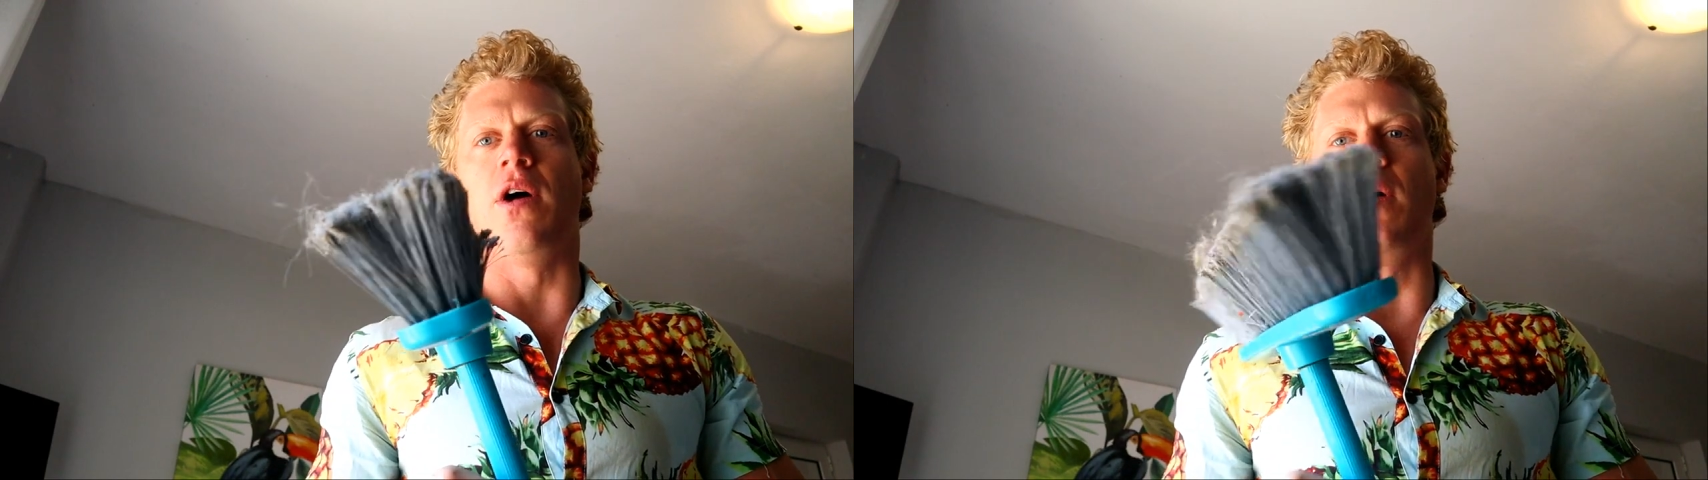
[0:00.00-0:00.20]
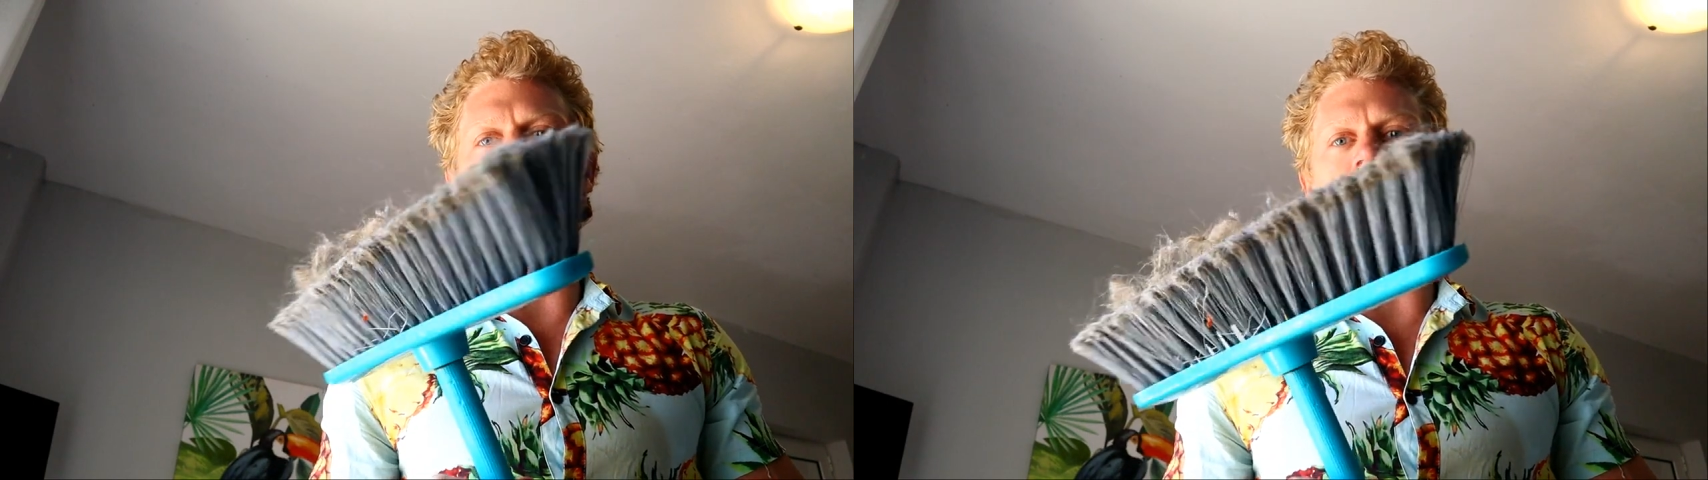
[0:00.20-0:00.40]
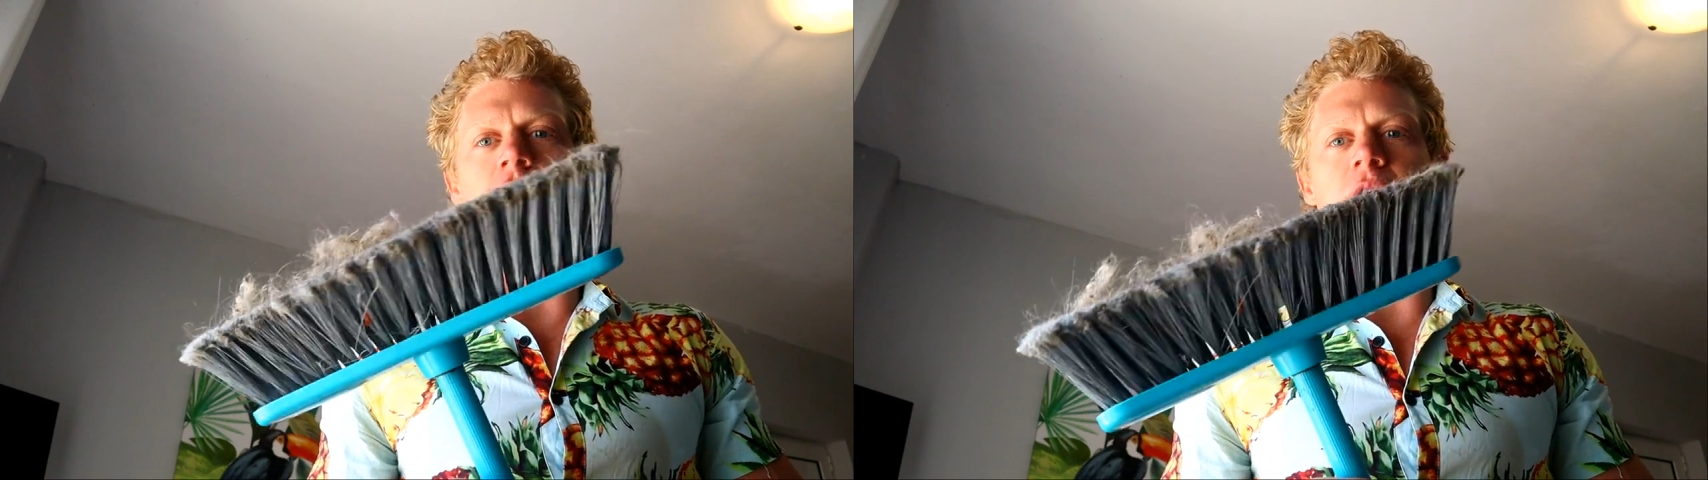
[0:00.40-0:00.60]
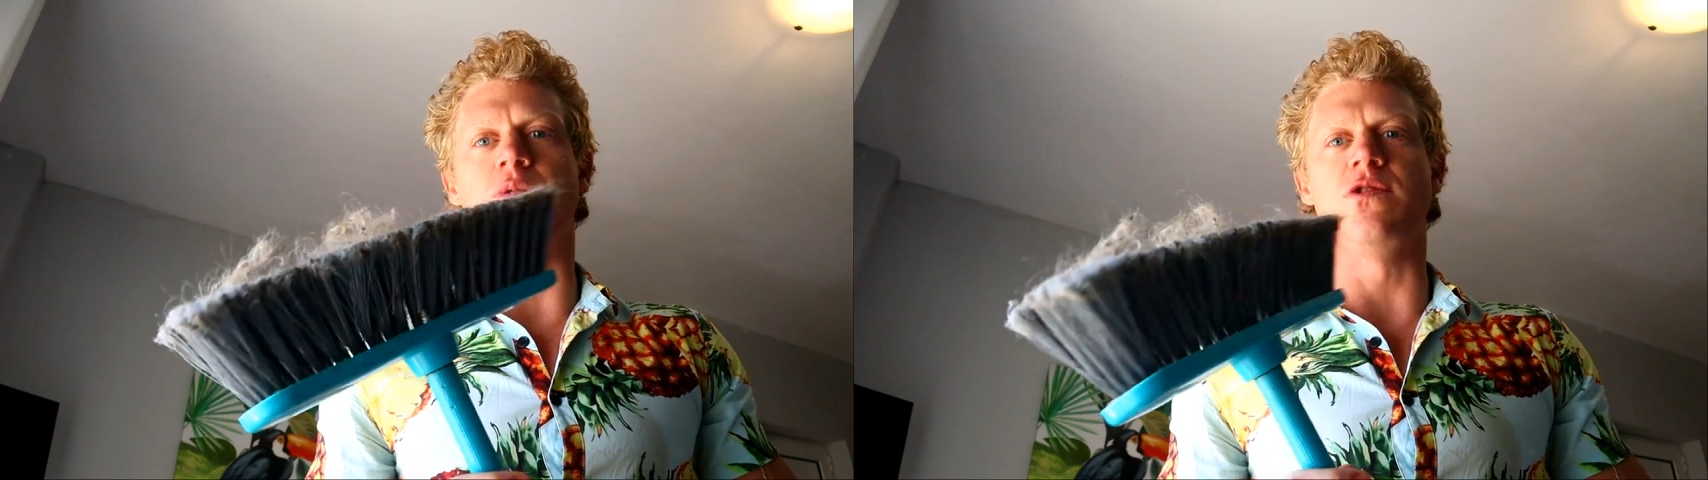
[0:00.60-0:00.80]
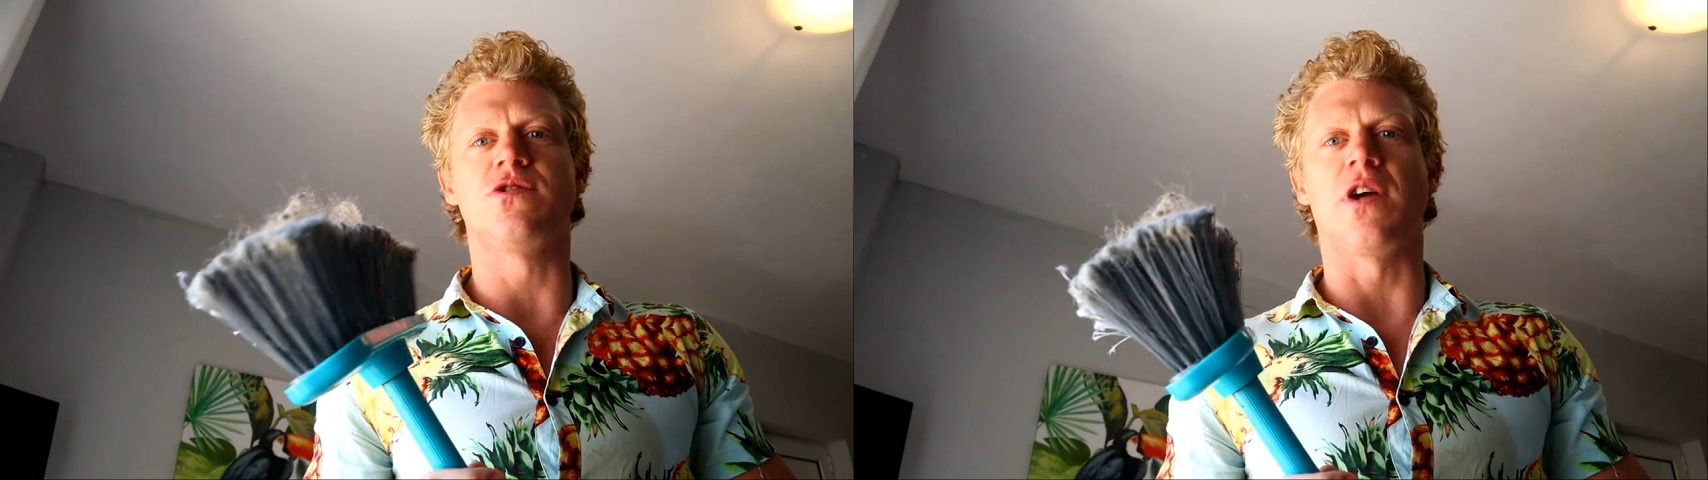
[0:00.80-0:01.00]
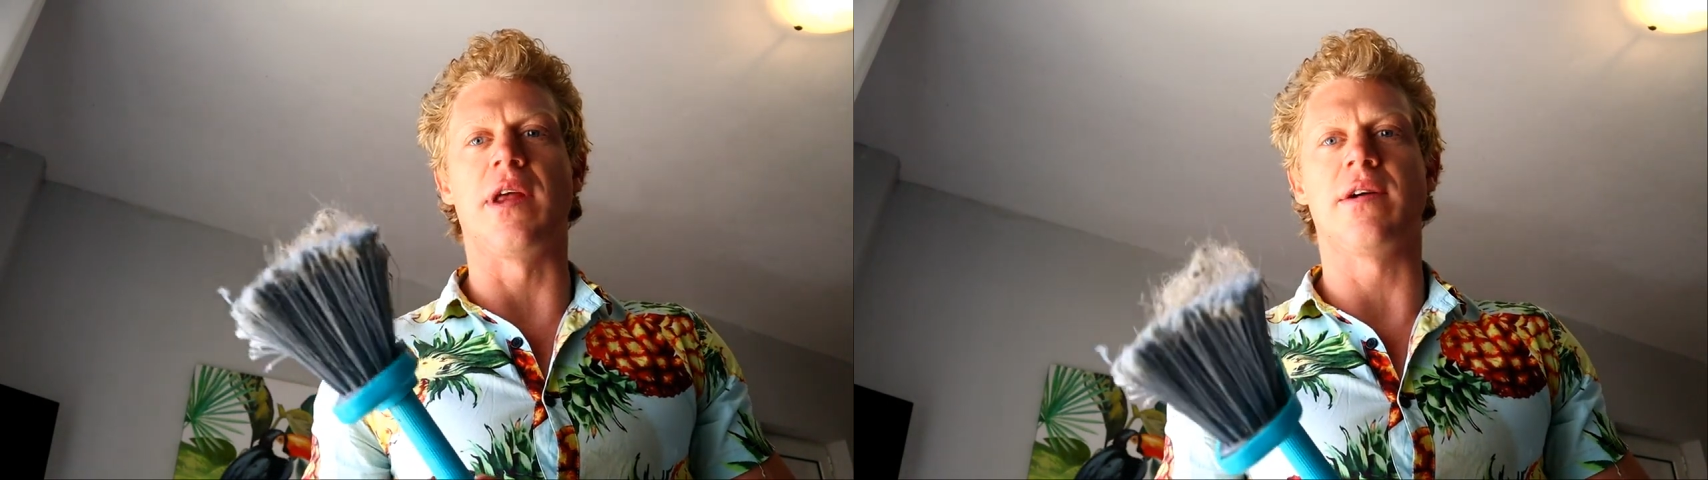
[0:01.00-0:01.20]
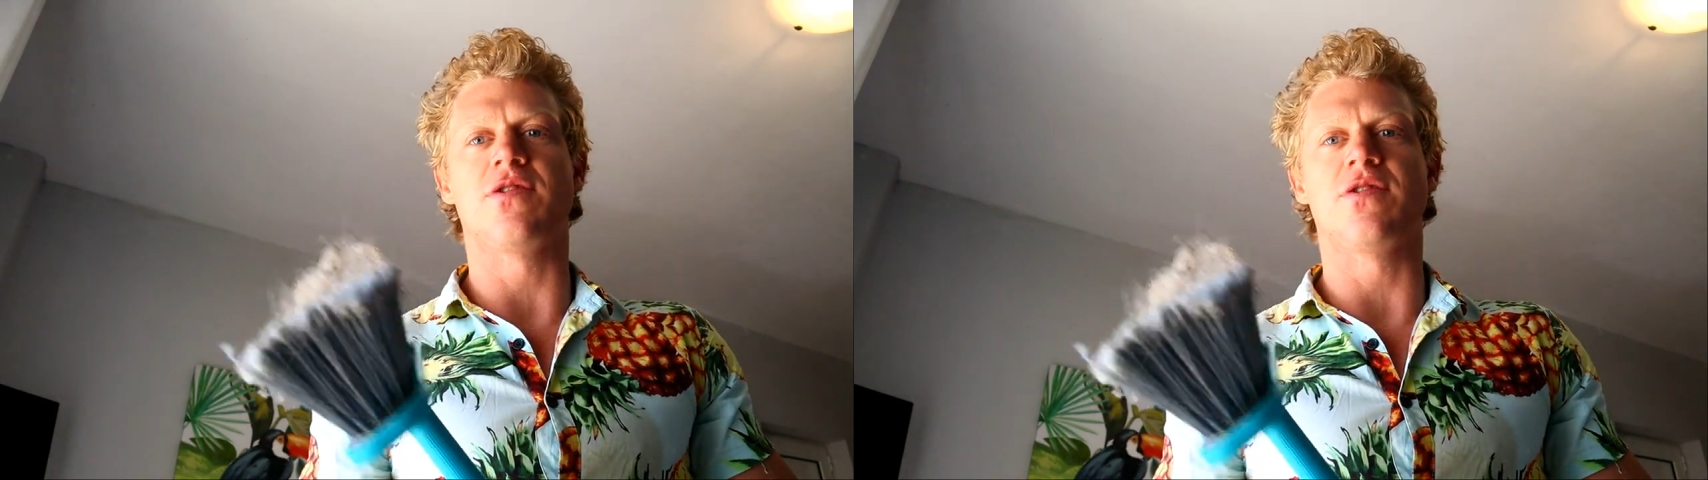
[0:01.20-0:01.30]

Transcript: All the dirt, we're just gonna